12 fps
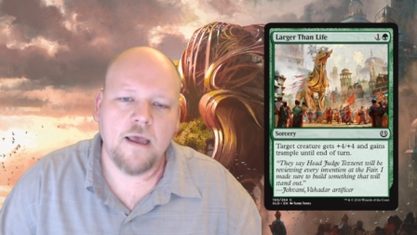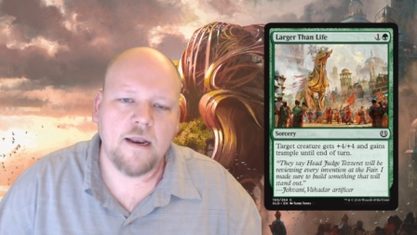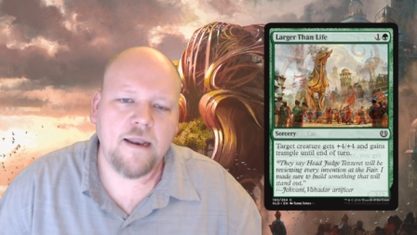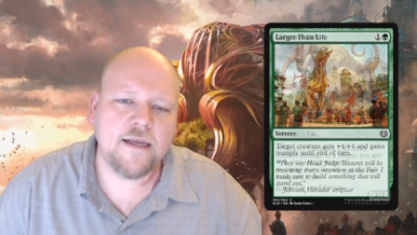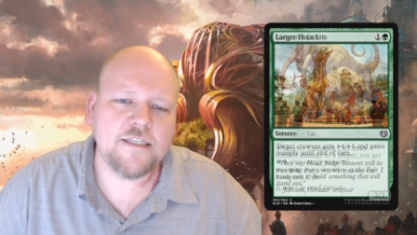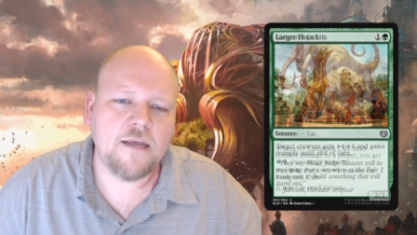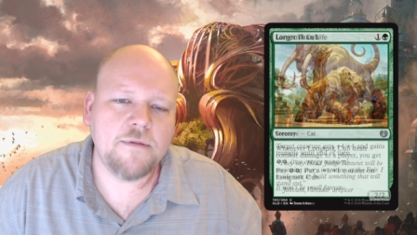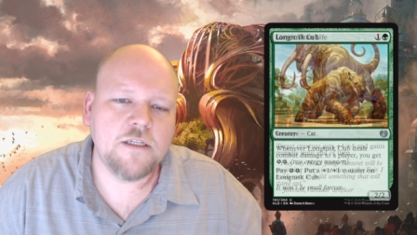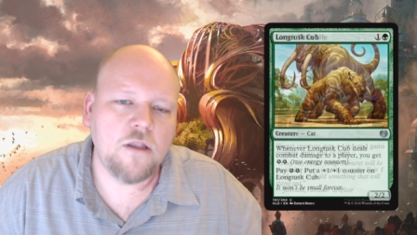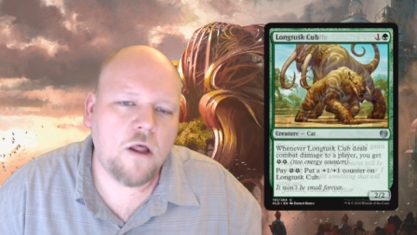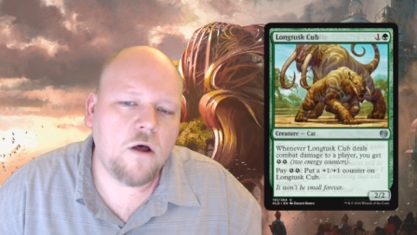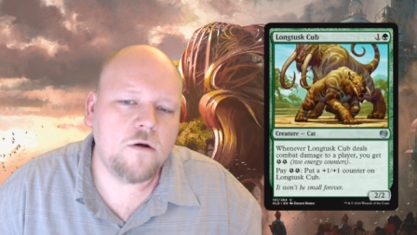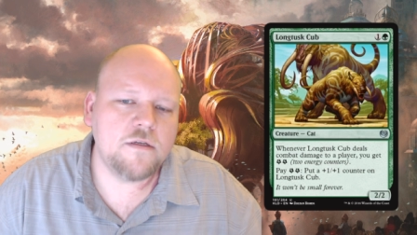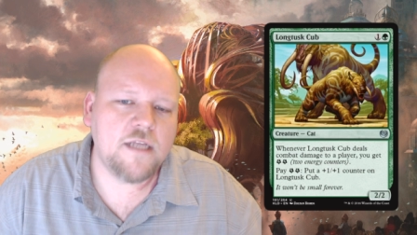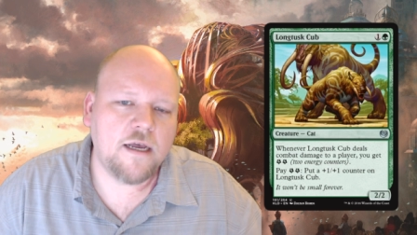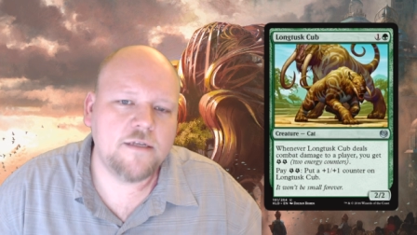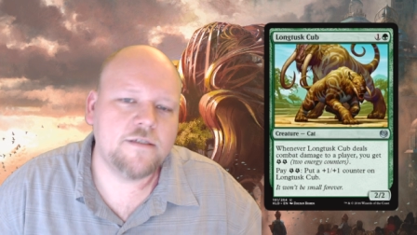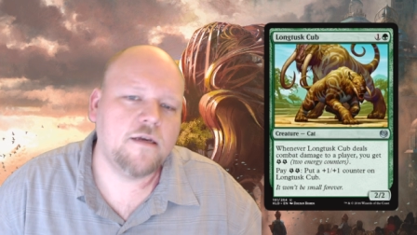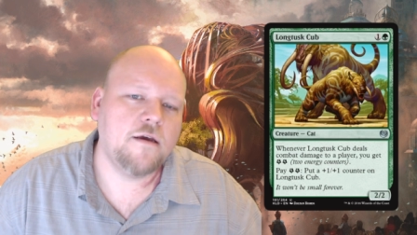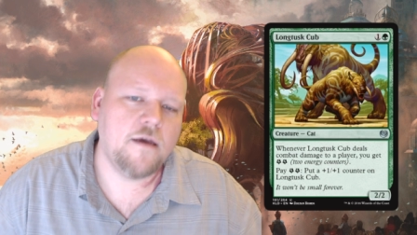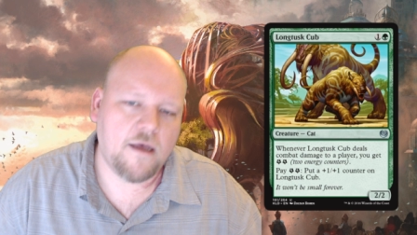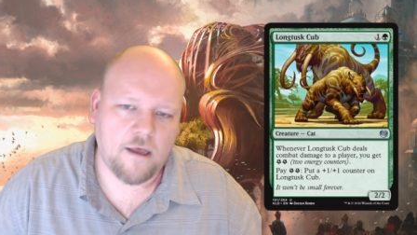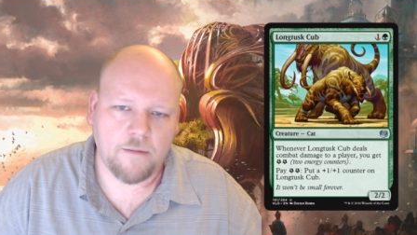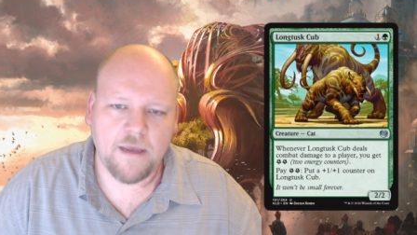Next up is Long Tusk
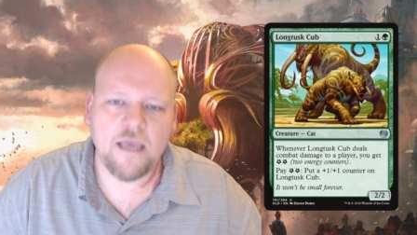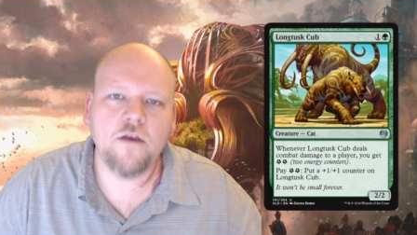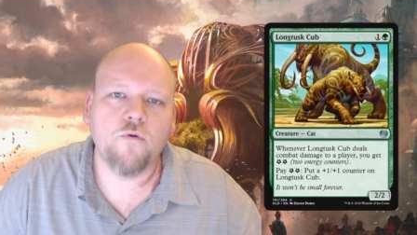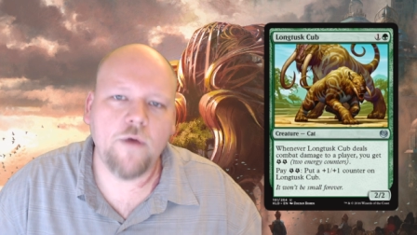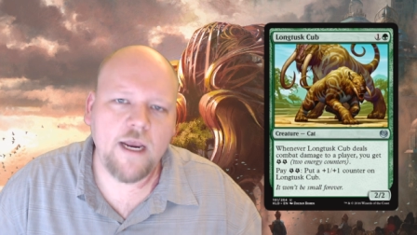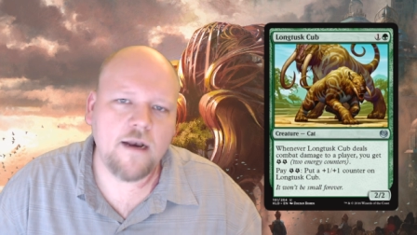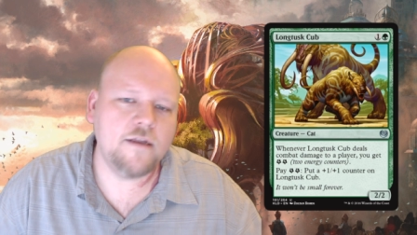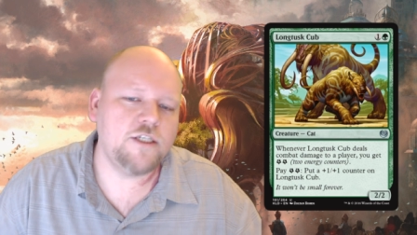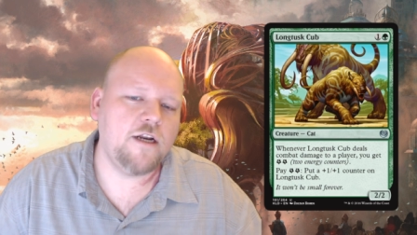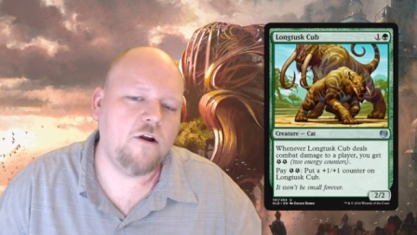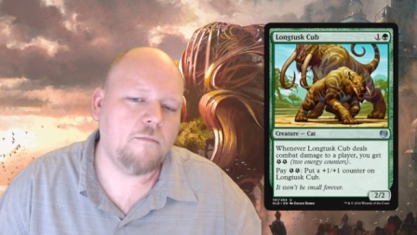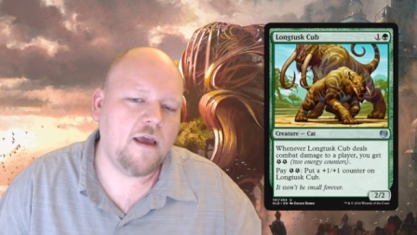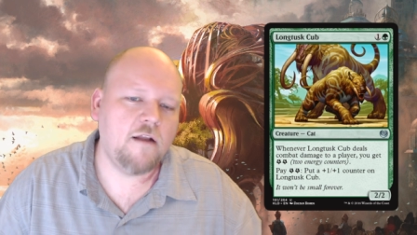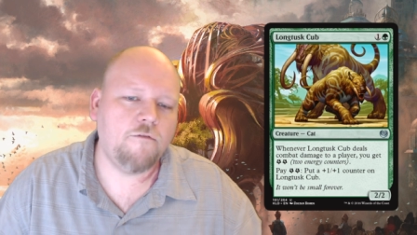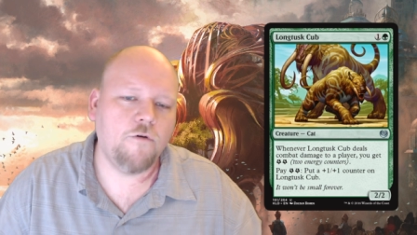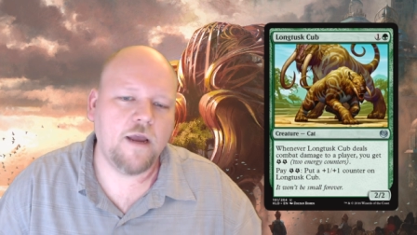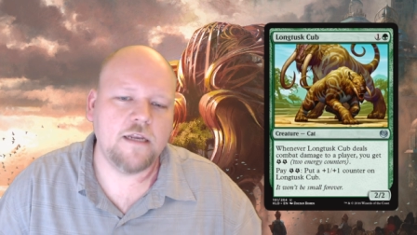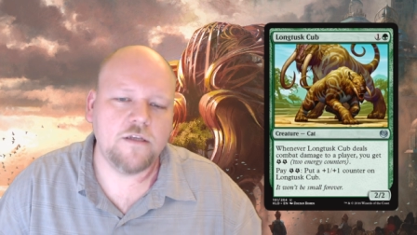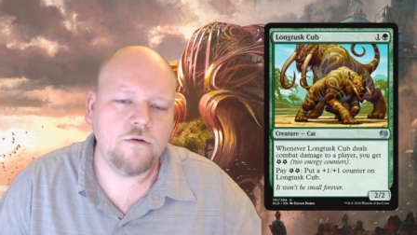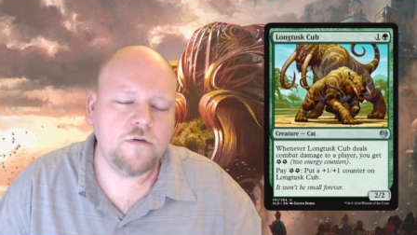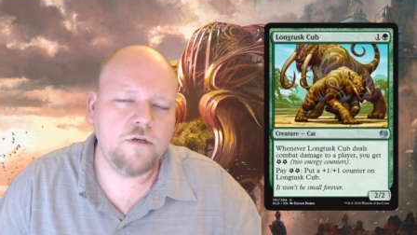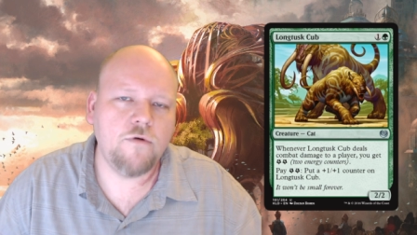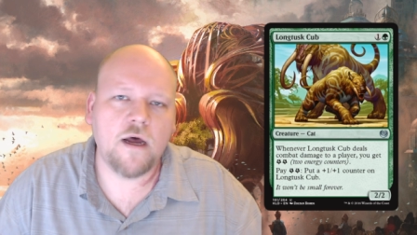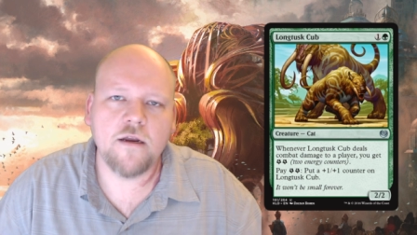Cub, a green and a generic mana for a
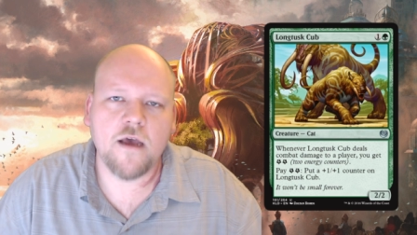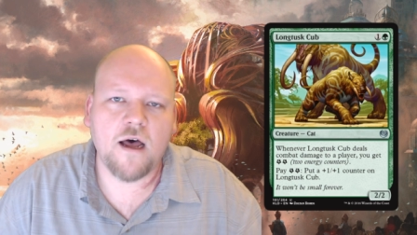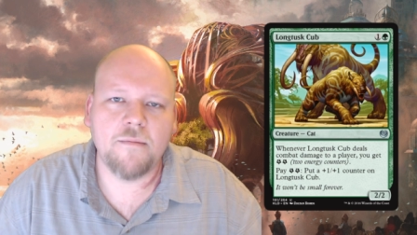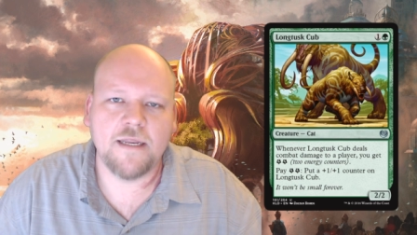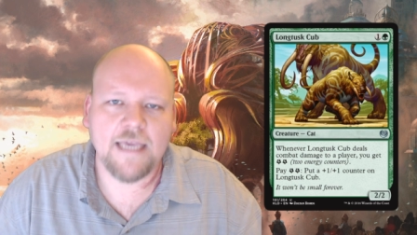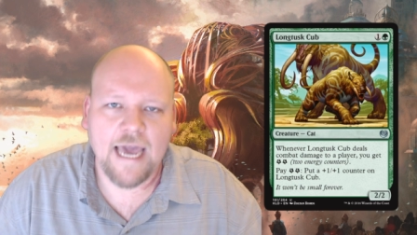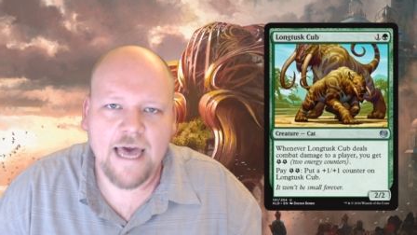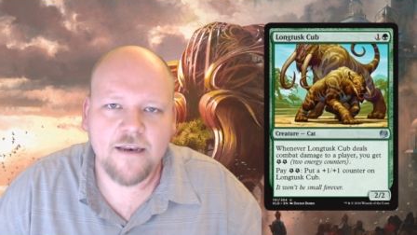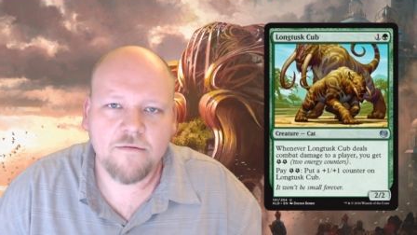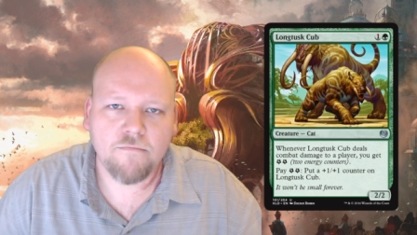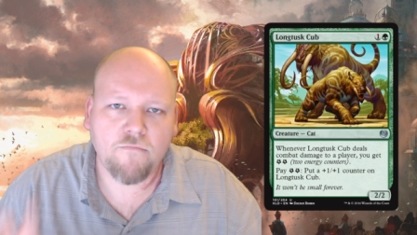2-2 uncommon cat.